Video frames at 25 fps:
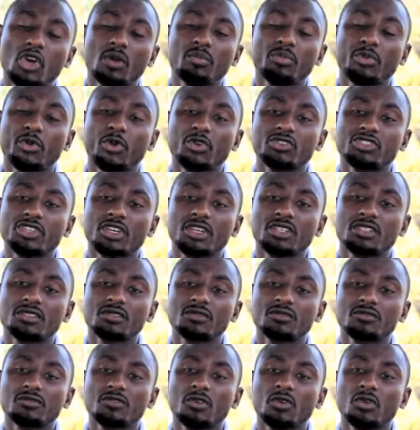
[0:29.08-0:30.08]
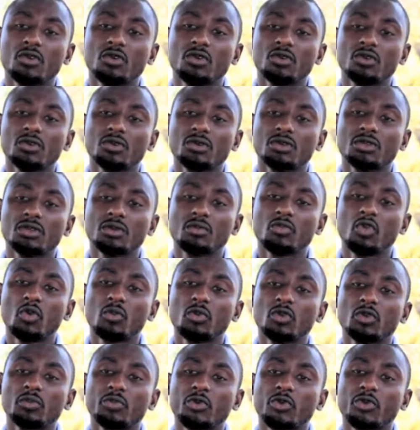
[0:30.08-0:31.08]
term project for the
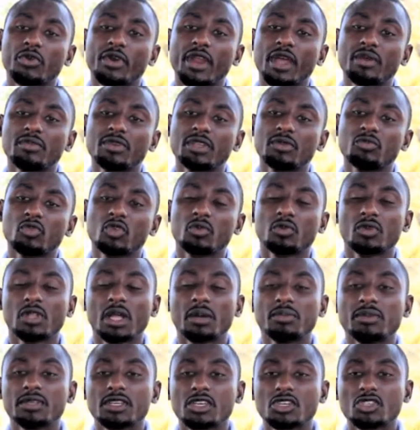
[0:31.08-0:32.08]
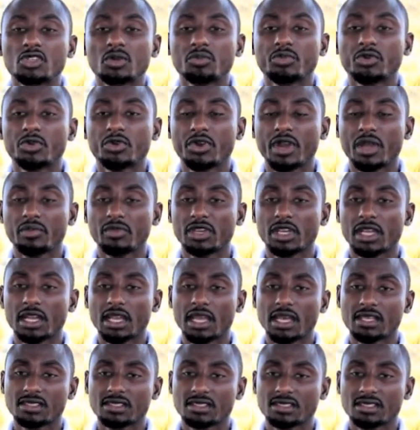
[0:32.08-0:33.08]
mobile application programming
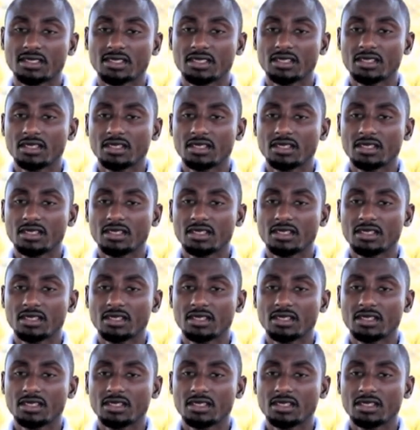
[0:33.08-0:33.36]
class.